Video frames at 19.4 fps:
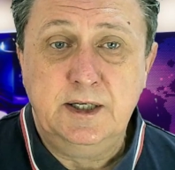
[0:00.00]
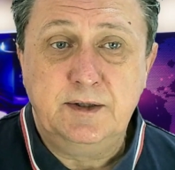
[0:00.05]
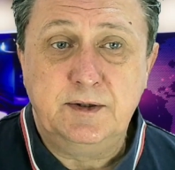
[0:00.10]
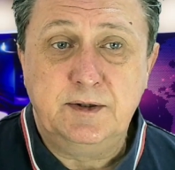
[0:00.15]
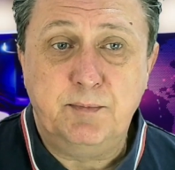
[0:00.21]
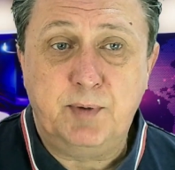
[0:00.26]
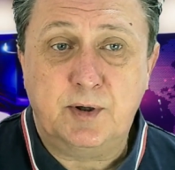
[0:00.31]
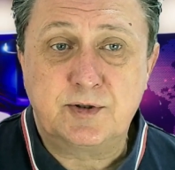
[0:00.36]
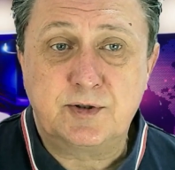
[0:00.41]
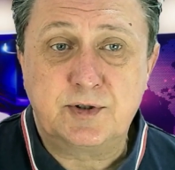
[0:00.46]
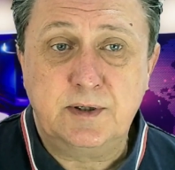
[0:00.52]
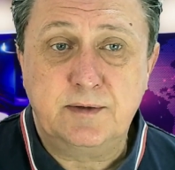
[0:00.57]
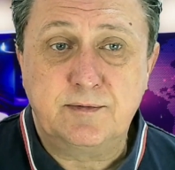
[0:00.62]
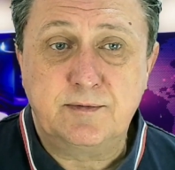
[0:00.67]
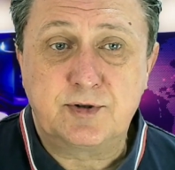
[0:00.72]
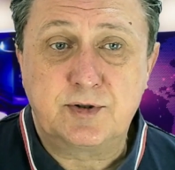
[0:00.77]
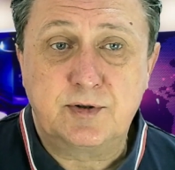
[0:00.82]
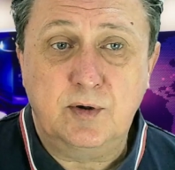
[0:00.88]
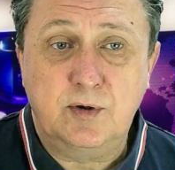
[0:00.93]
the
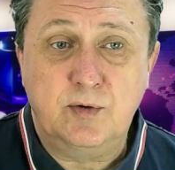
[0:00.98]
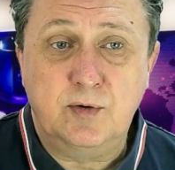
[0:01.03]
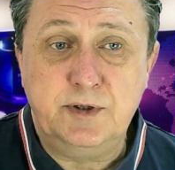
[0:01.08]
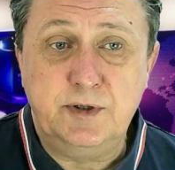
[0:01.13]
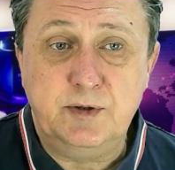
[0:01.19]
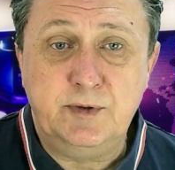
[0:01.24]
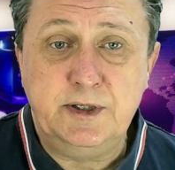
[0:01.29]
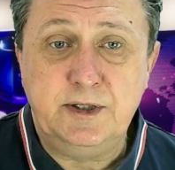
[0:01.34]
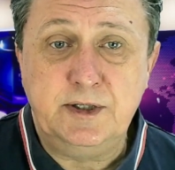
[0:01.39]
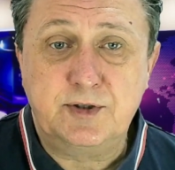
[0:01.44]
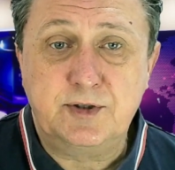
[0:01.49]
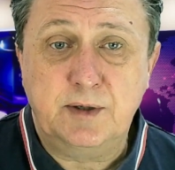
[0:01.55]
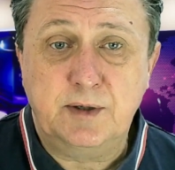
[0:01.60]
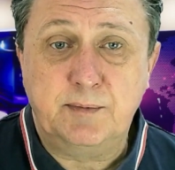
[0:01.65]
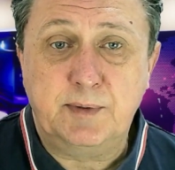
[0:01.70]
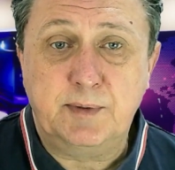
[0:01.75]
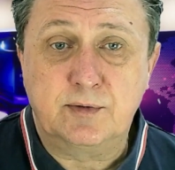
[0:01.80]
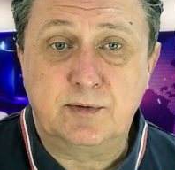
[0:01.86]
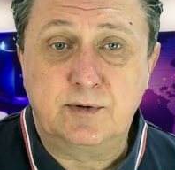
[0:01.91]
positives only reach
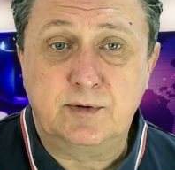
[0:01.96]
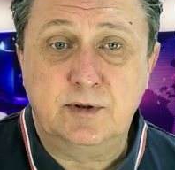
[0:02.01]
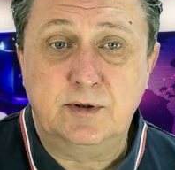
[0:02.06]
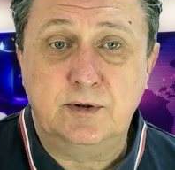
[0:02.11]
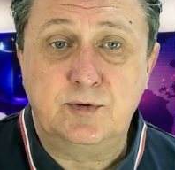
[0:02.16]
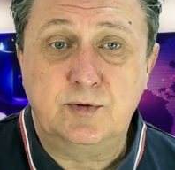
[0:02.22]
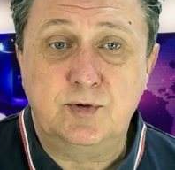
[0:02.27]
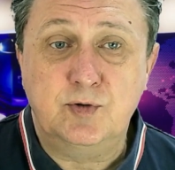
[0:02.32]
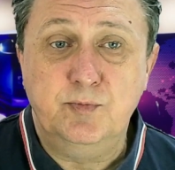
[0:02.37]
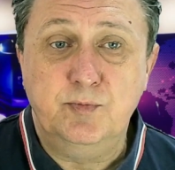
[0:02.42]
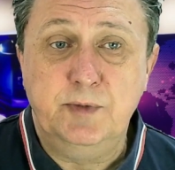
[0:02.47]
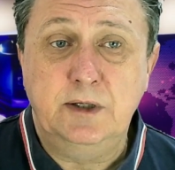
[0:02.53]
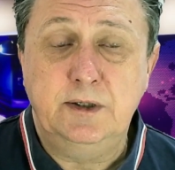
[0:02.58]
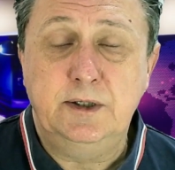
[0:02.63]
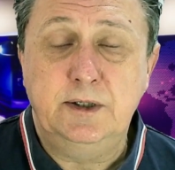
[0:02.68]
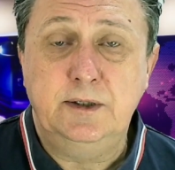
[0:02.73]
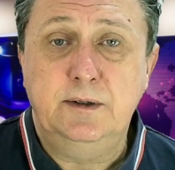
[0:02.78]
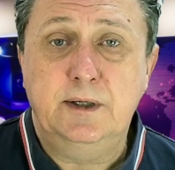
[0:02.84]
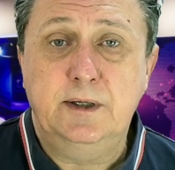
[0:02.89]
about 2
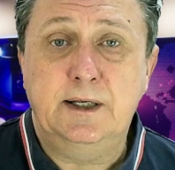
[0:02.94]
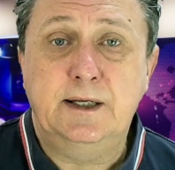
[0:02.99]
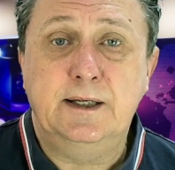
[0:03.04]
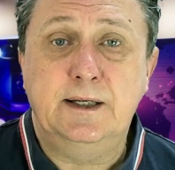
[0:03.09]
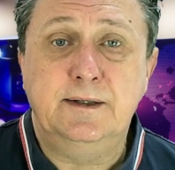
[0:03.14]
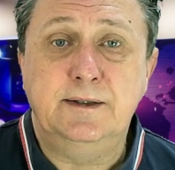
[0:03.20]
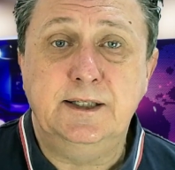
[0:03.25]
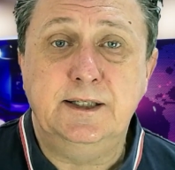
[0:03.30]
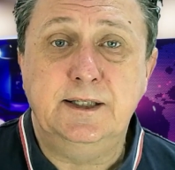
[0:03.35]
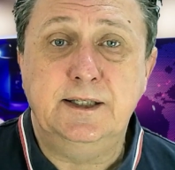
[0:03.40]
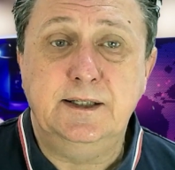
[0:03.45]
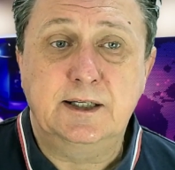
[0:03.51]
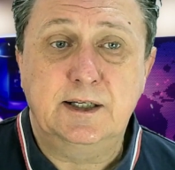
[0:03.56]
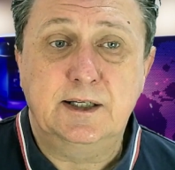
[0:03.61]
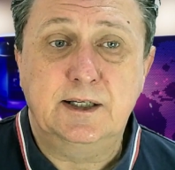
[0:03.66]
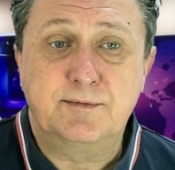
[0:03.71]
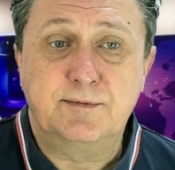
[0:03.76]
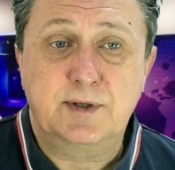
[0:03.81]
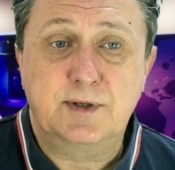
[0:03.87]
million and the
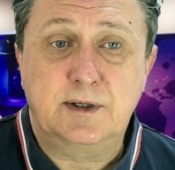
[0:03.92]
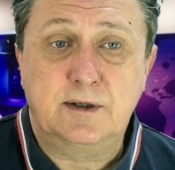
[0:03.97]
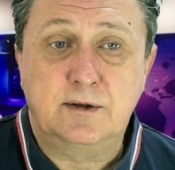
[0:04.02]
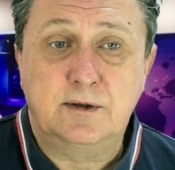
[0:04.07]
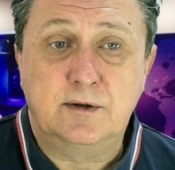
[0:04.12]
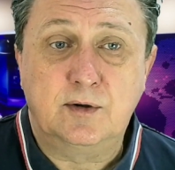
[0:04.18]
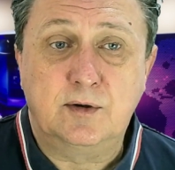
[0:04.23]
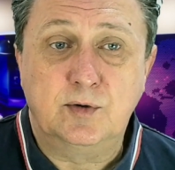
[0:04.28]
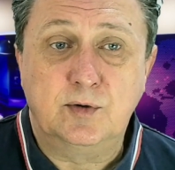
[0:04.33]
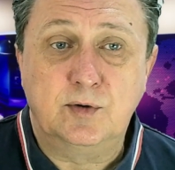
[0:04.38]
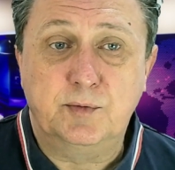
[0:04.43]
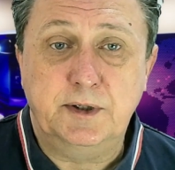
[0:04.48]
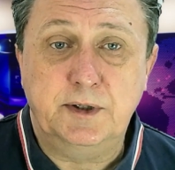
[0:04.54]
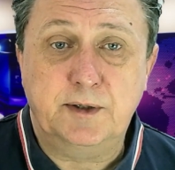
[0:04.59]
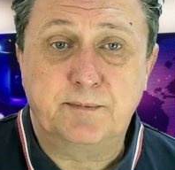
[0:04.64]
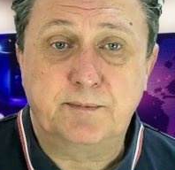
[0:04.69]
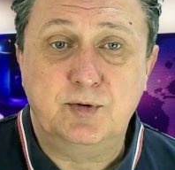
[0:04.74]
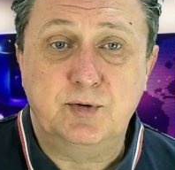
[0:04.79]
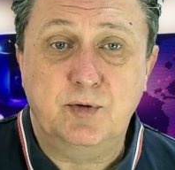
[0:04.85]
negatives are all the way
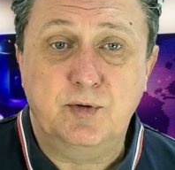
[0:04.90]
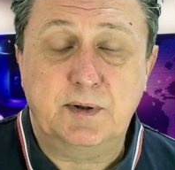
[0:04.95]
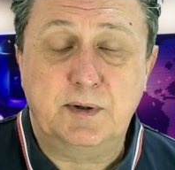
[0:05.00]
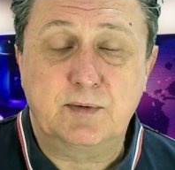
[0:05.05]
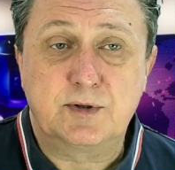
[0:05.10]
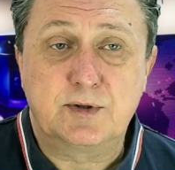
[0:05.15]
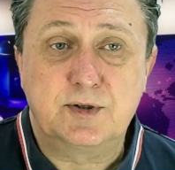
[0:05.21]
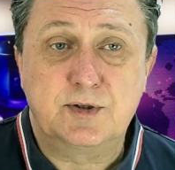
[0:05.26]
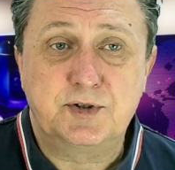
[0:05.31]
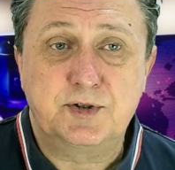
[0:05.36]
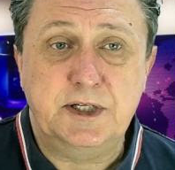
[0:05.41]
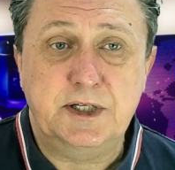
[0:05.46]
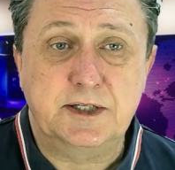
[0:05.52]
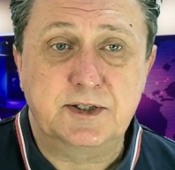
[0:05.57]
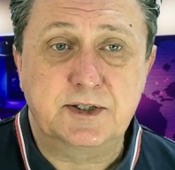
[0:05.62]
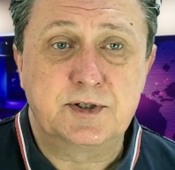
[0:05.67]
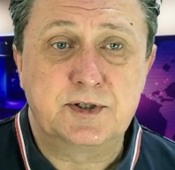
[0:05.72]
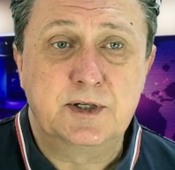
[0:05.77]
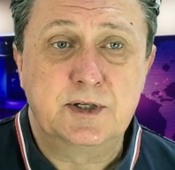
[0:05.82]
up to about
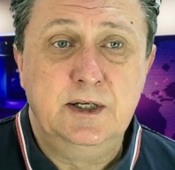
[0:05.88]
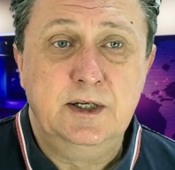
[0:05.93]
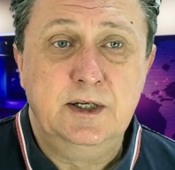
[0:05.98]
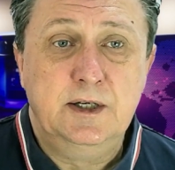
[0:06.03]
6.